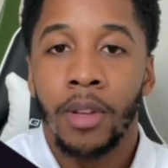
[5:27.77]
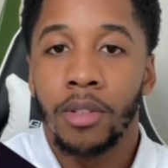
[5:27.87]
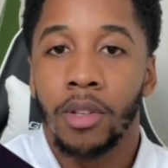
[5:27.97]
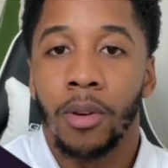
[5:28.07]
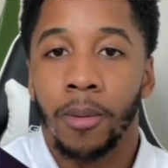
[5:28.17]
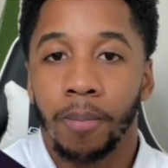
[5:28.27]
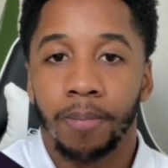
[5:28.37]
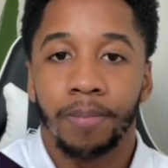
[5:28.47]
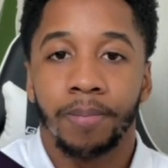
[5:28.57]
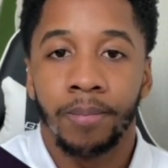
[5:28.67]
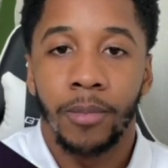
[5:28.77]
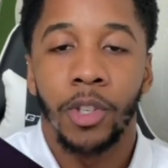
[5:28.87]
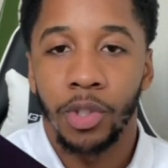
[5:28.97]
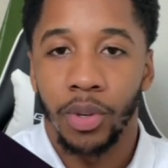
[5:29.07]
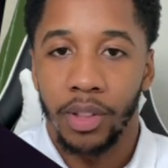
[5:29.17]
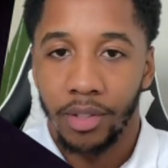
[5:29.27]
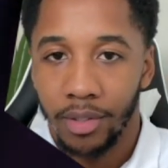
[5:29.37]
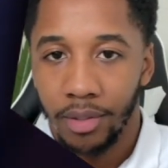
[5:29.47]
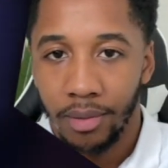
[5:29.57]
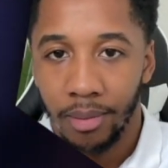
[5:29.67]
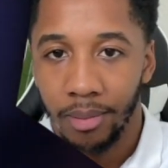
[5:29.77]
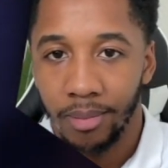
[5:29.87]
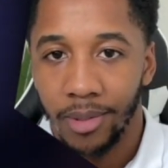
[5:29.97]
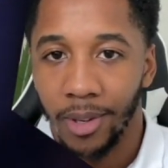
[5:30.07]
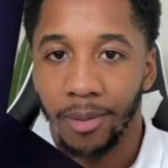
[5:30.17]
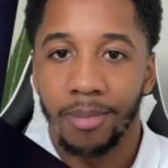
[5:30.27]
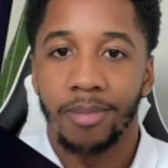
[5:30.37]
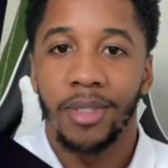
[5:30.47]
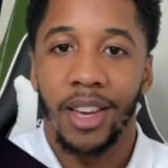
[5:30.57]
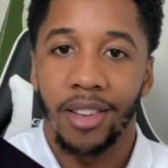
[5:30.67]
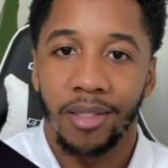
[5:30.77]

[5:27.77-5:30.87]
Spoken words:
So your strengths. So yeah.